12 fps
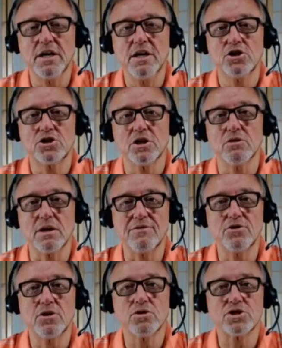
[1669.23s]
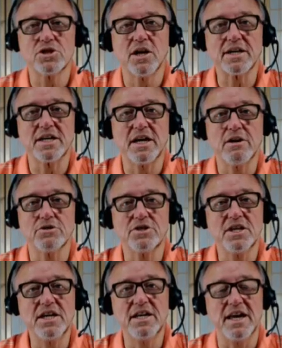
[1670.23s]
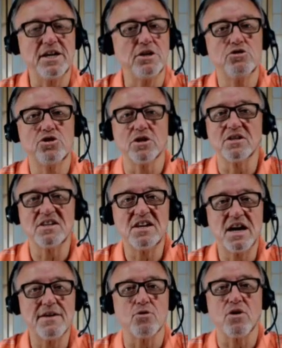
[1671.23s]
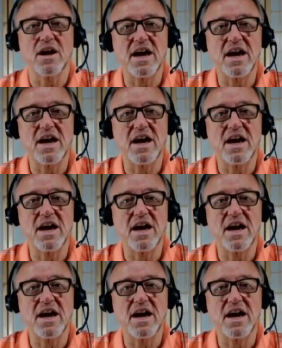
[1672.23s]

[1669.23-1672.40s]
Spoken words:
So even though it's not guaranteed, and you should never,